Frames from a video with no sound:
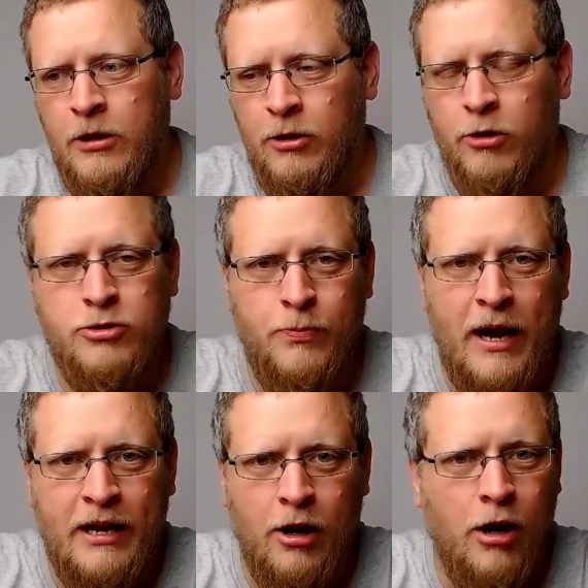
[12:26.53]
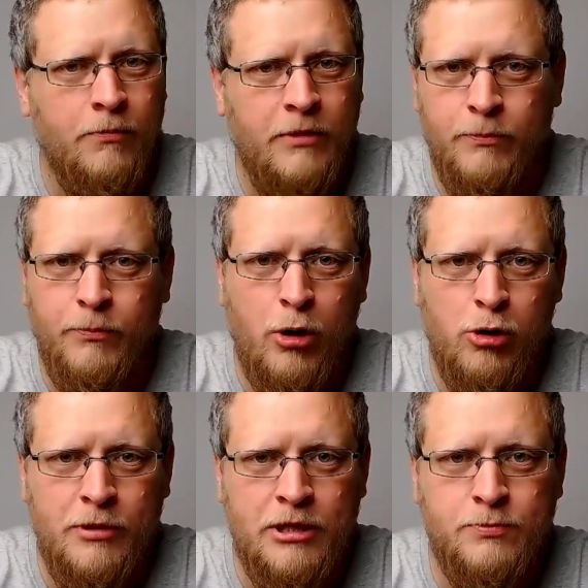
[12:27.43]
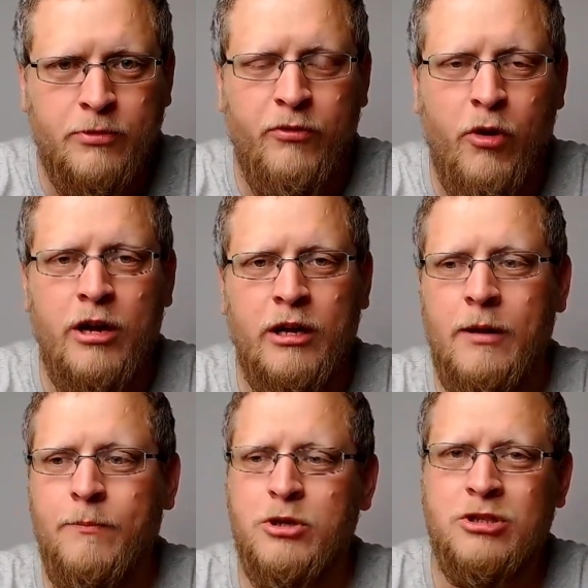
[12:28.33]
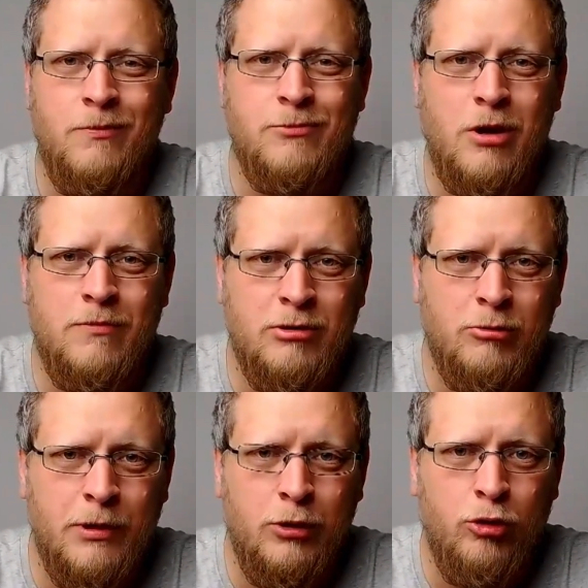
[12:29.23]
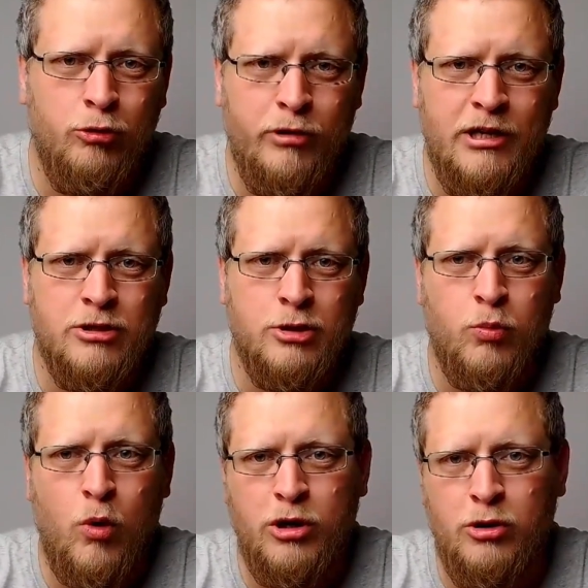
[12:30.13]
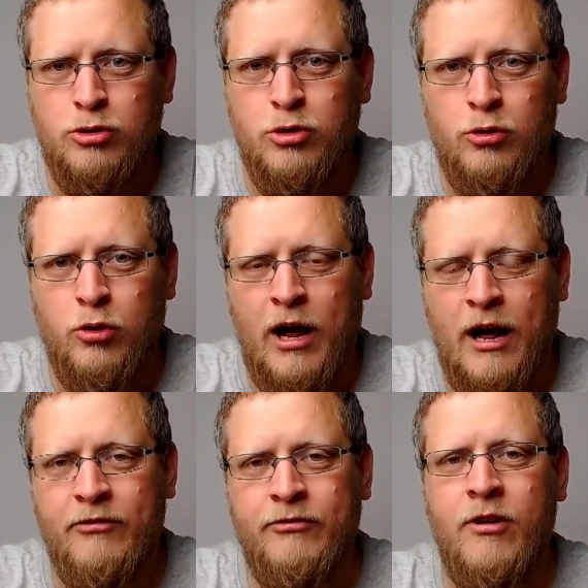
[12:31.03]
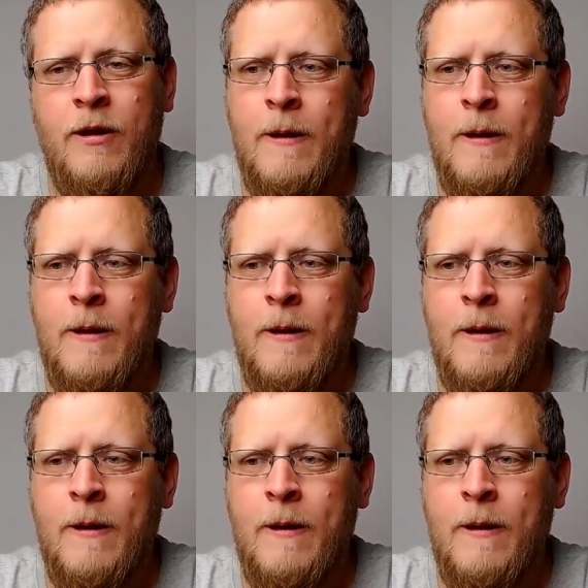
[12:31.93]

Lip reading: to back it up, then by all means provide it. But sometimes there will be good reasons why you do not have,